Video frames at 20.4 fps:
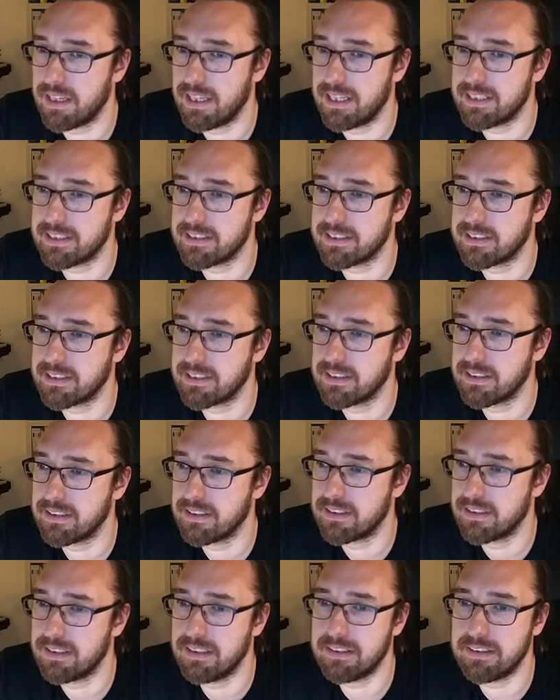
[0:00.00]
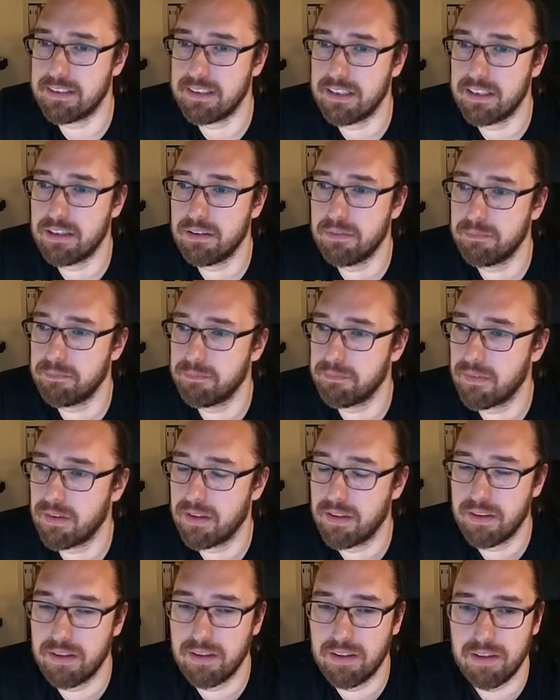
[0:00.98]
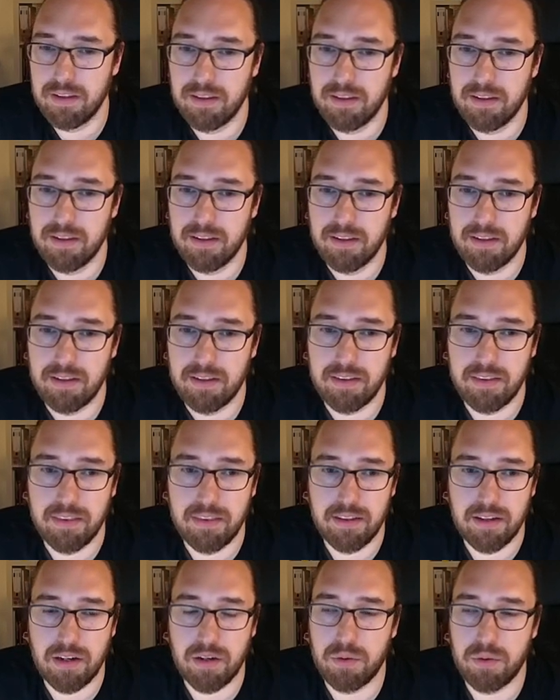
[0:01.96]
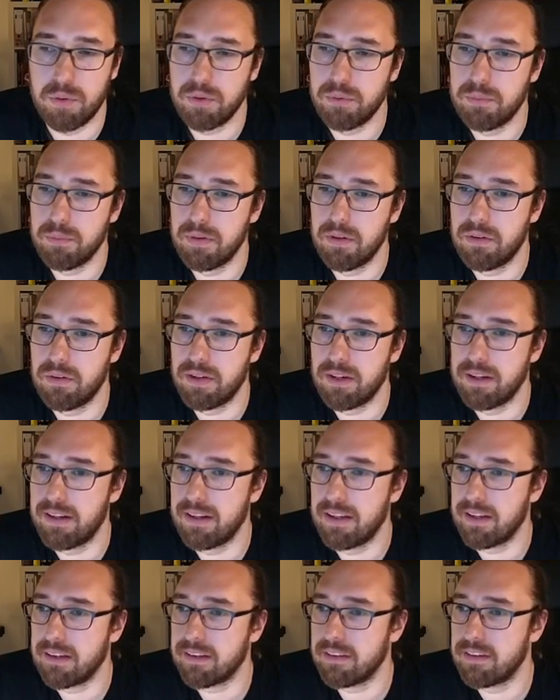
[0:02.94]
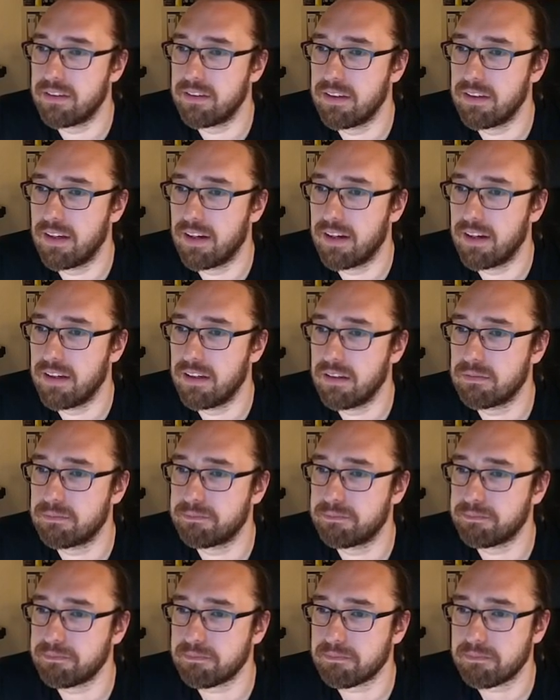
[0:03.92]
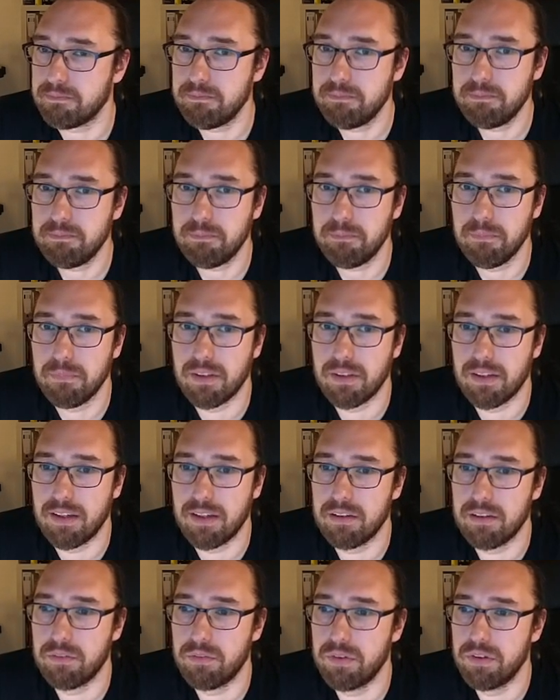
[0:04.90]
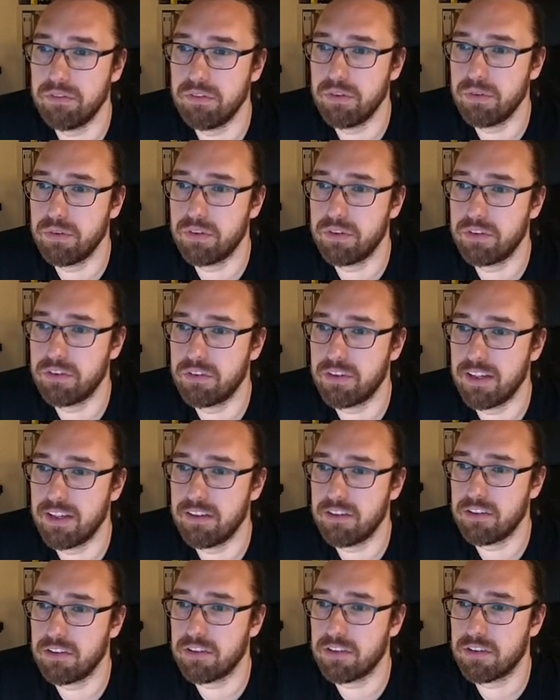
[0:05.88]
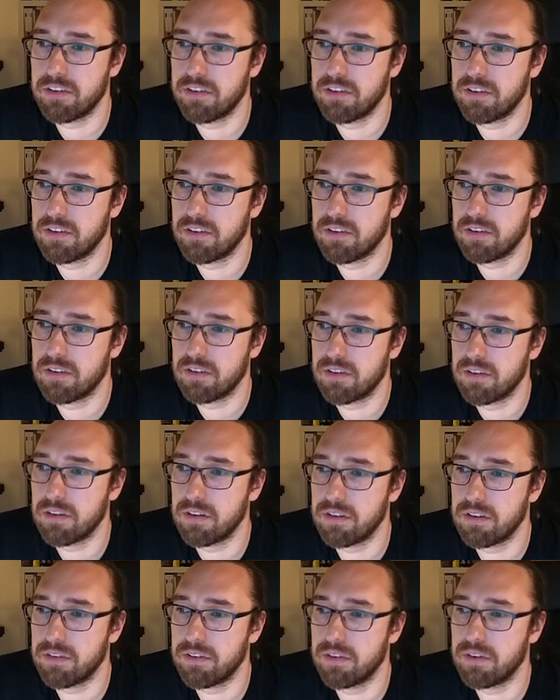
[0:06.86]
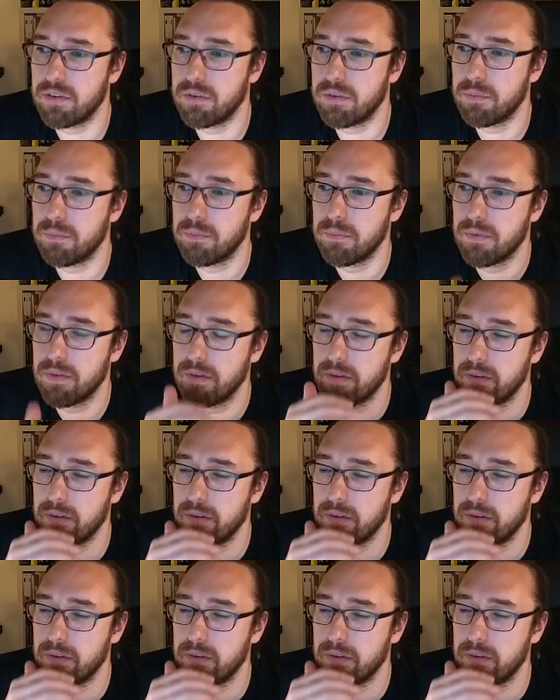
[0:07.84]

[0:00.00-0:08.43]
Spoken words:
Yes, here. Now it will run like the CI and review the changes also.